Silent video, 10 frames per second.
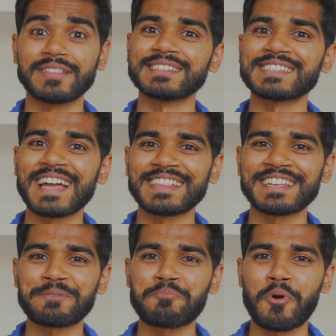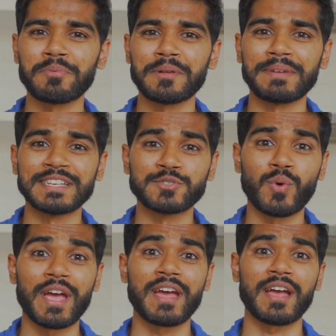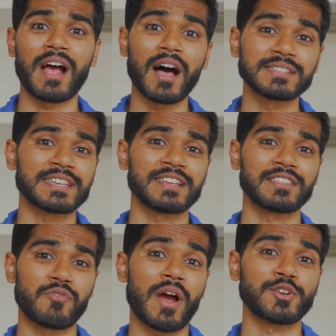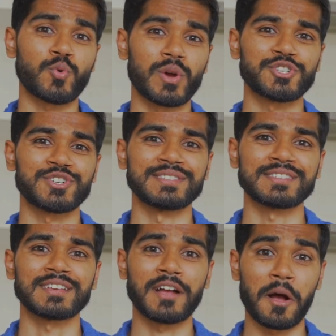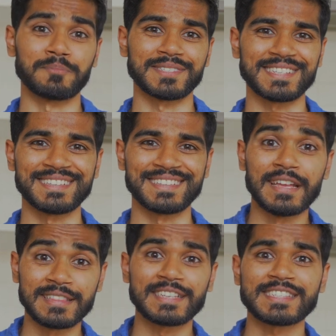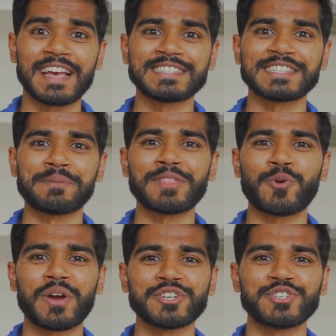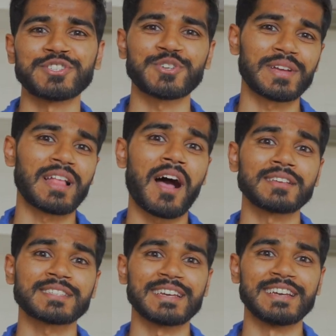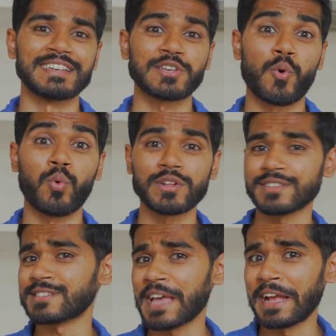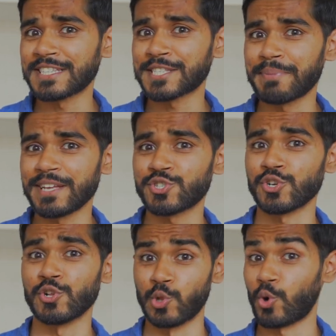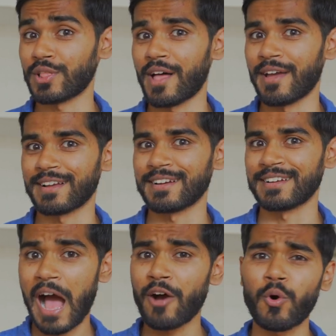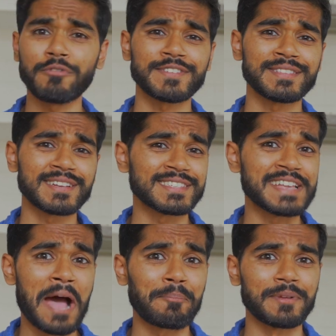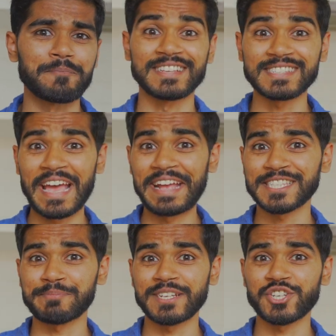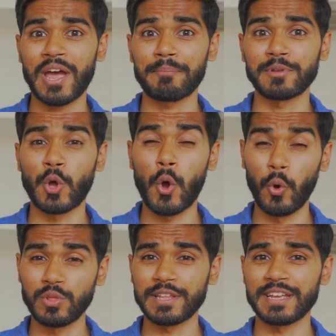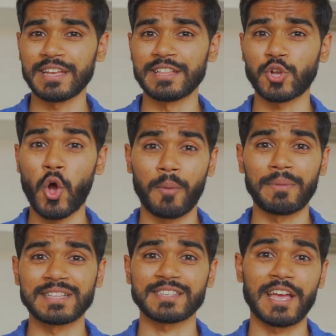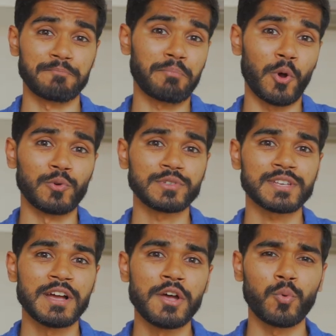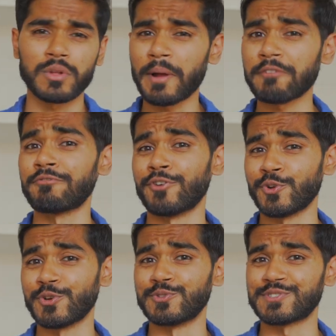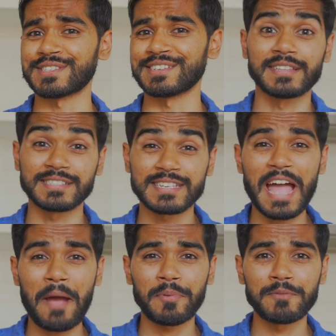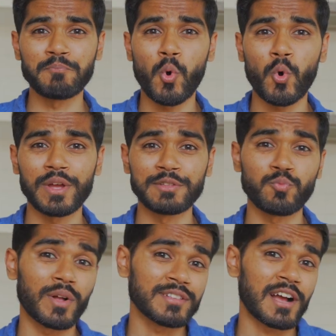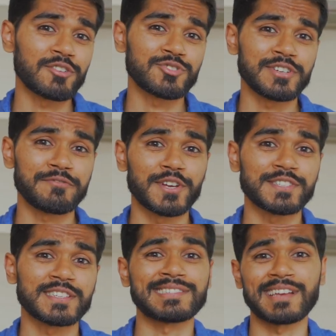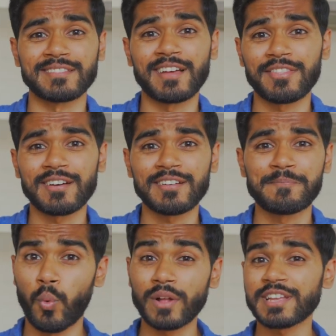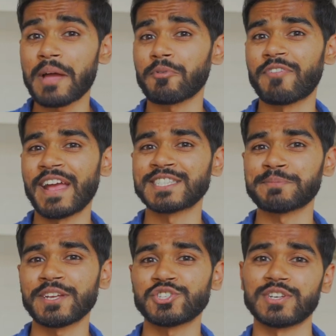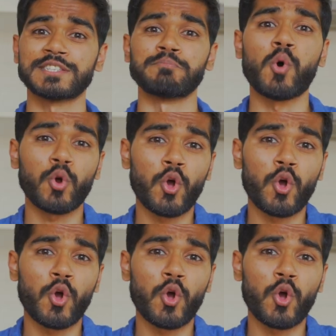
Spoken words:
understanding the problem is where asking the right questions comes in. In this case, some of the questions you can ask is, what does hate speech look like? How often does it happen? Does hate speech happen only in comments and posts? What about photos? Does it happen more in one country versus another? What type of hate speech is more